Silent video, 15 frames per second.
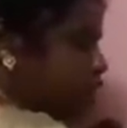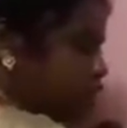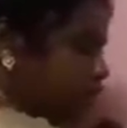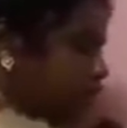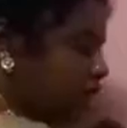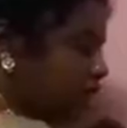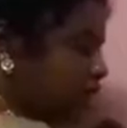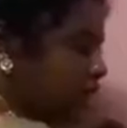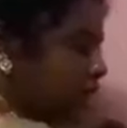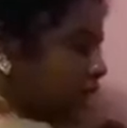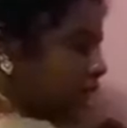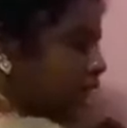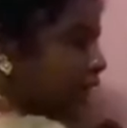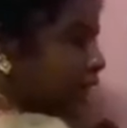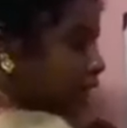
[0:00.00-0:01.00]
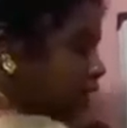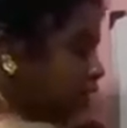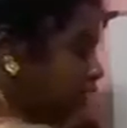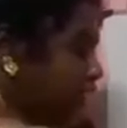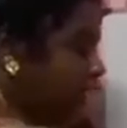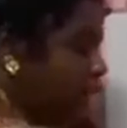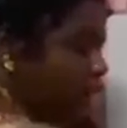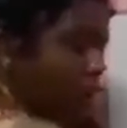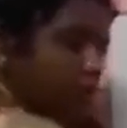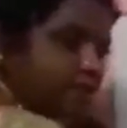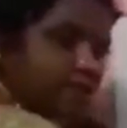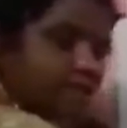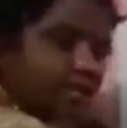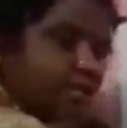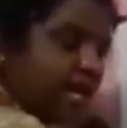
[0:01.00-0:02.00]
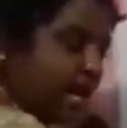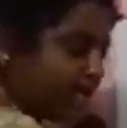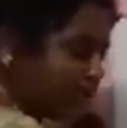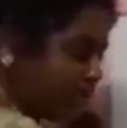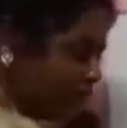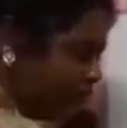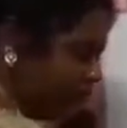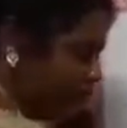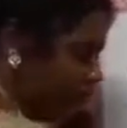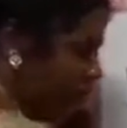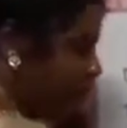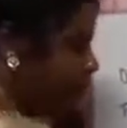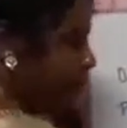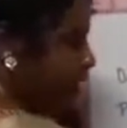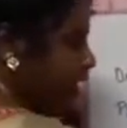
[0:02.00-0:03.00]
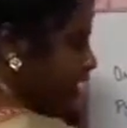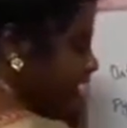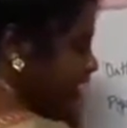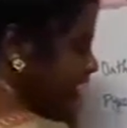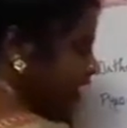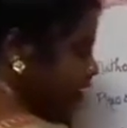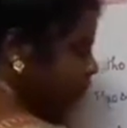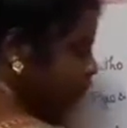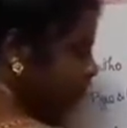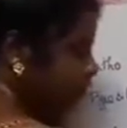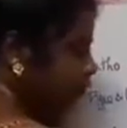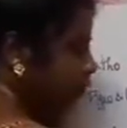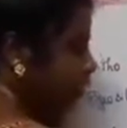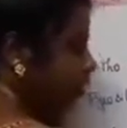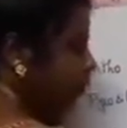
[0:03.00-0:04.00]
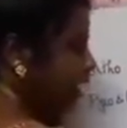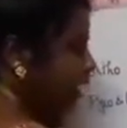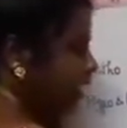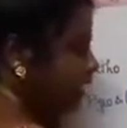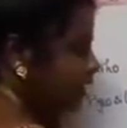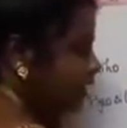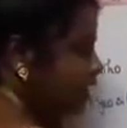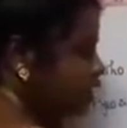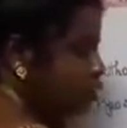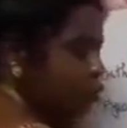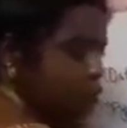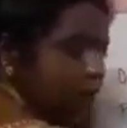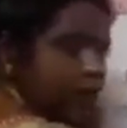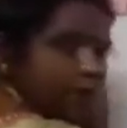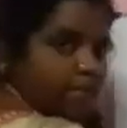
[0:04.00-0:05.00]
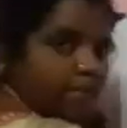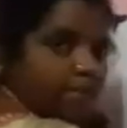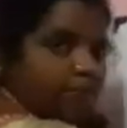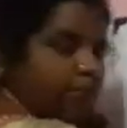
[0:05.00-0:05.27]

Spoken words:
Sheet silicate, 3 oxygen has been formed. It has been formed like this way.